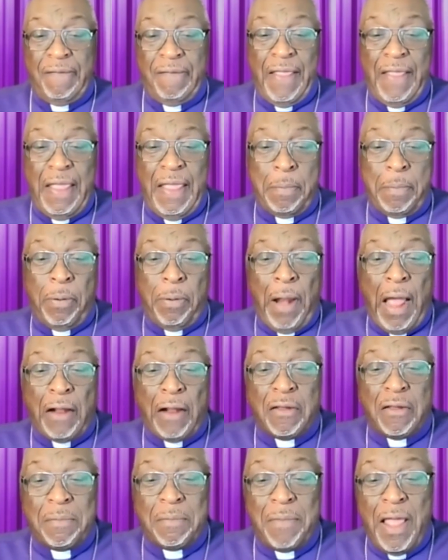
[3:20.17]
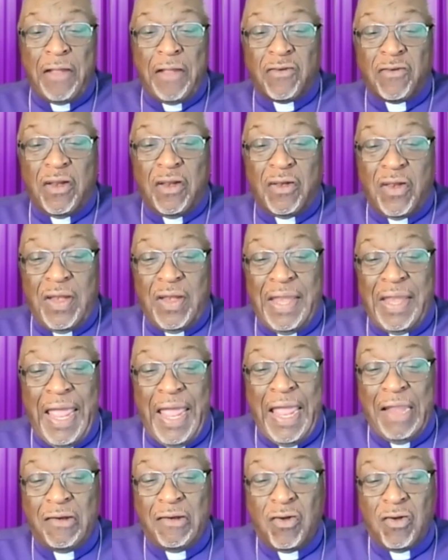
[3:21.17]
the proclamation
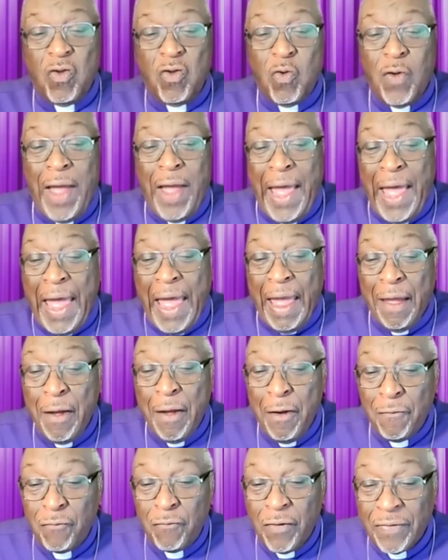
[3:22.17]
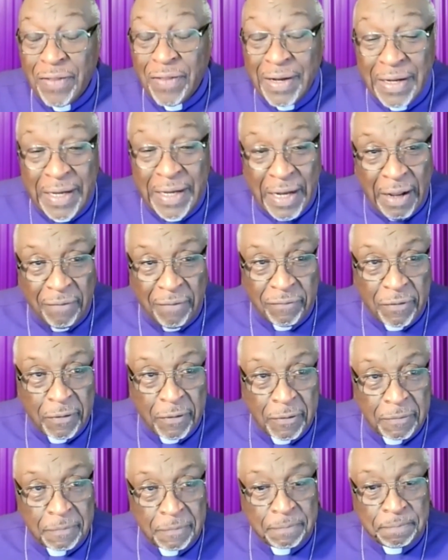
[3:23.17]
today, too high for the
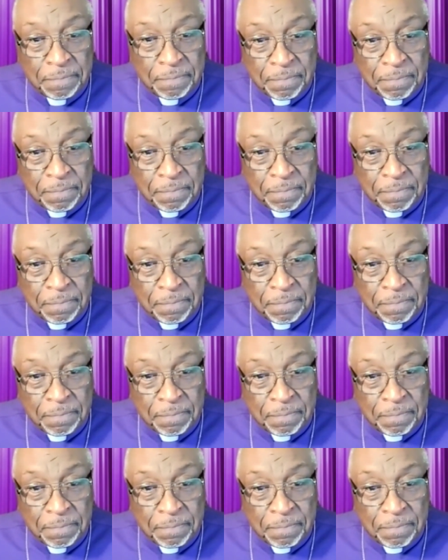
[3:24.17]
devil,